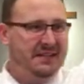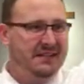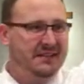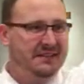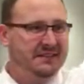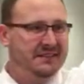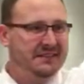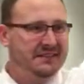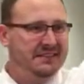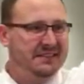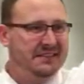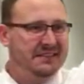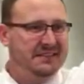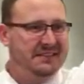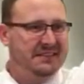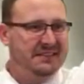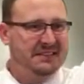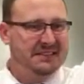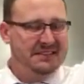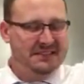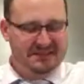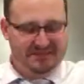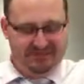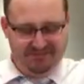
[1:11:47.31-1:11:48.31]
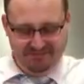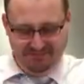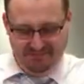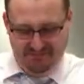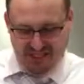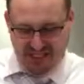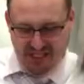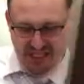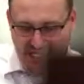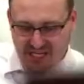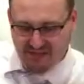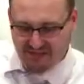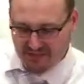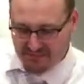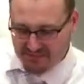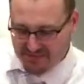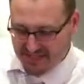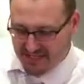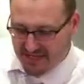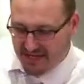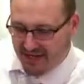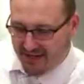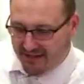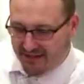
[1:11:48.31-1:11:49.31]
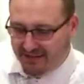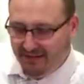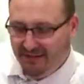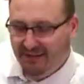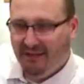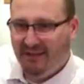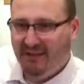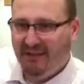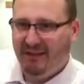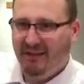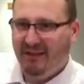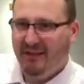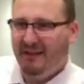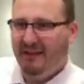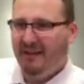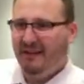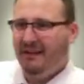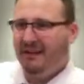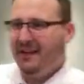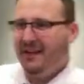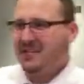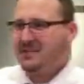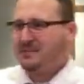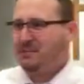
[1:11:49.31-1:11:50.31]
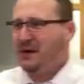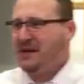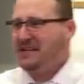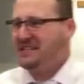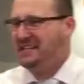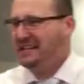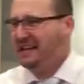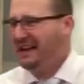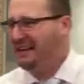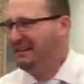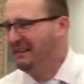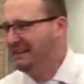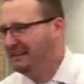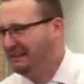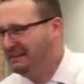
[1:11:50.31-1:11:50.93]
Yes. Yes. You love it today. Amen. Let's pray together.